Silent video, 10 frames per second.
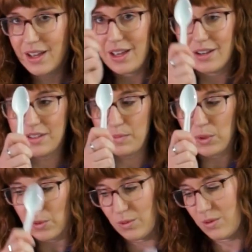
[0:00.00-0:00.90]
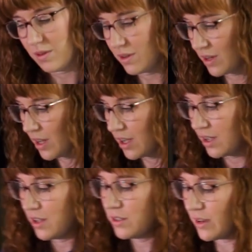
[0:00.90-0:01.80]
and a spoon.
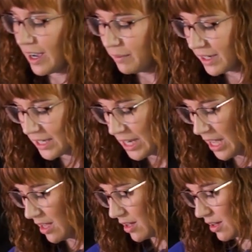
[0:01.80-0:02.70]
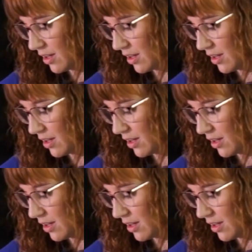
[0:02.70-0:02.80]
So I'm gonna take